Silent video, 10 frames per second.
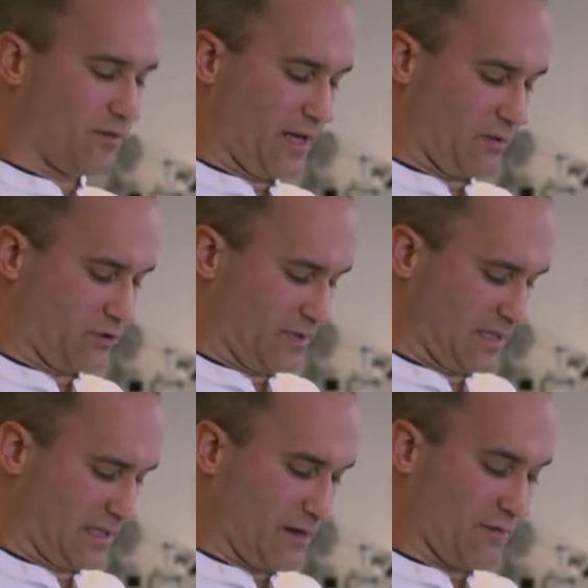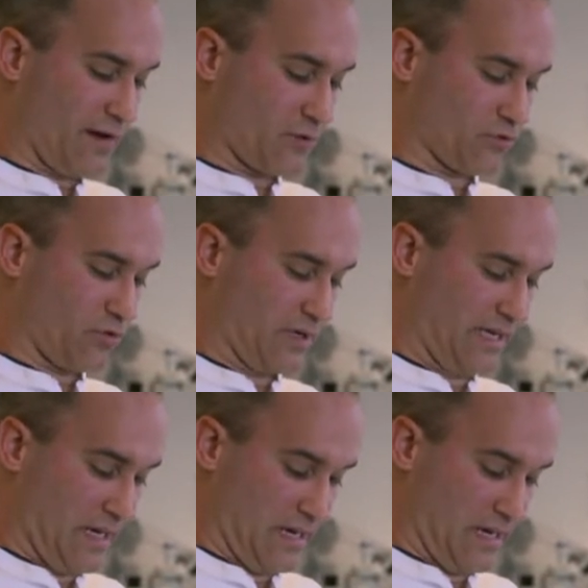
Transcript: uses the joystick to control